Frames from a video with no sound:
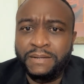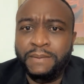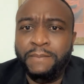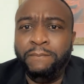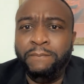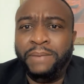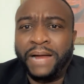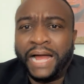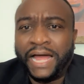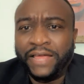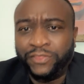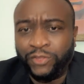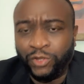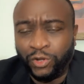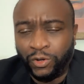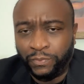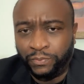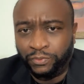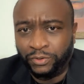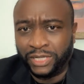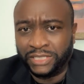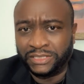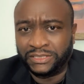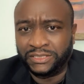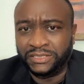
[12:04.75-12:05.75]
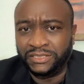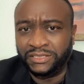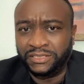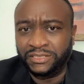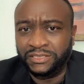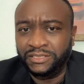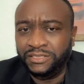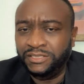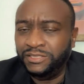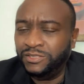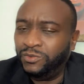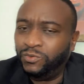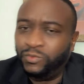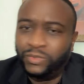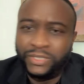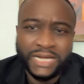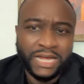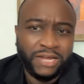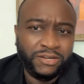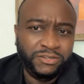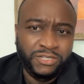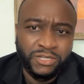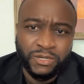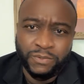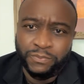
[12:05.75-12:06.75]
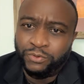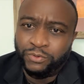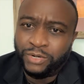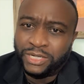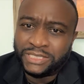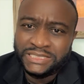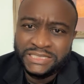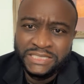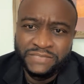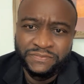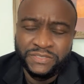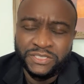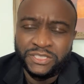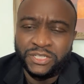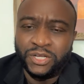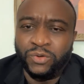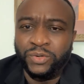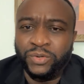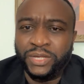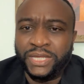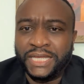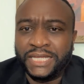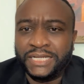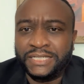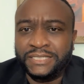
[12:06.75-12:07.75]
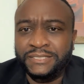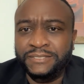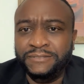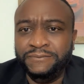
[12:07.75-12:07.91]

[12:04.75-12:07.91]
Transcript: by their oppressors without the oppressed even knowing it.